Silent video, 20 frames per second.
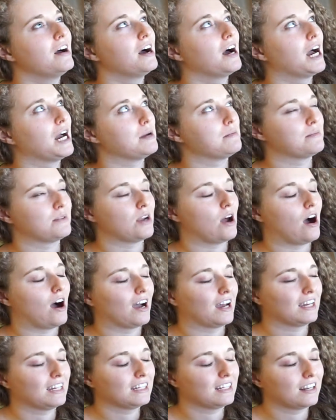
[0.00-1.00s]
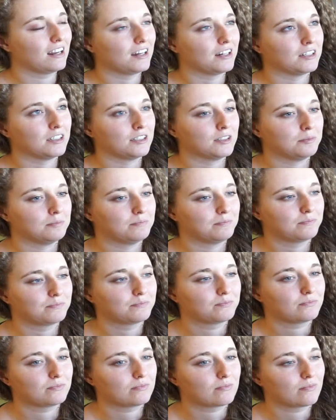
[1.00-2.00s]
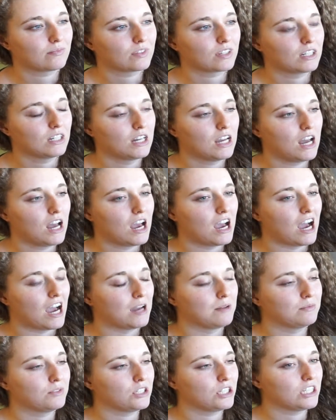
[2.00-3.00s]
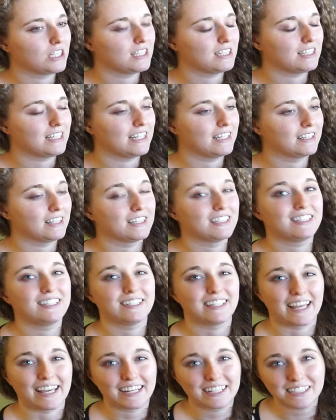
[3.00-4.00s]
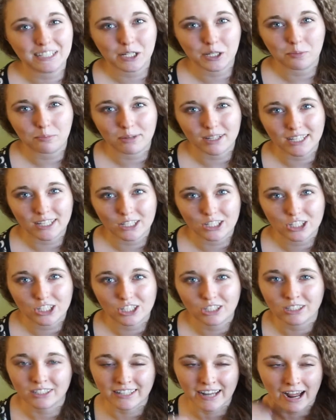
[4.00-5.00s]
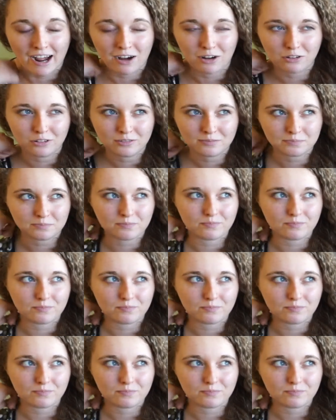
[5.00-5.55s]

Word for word: I'm not. Um, I'm just seeing the sandy beach now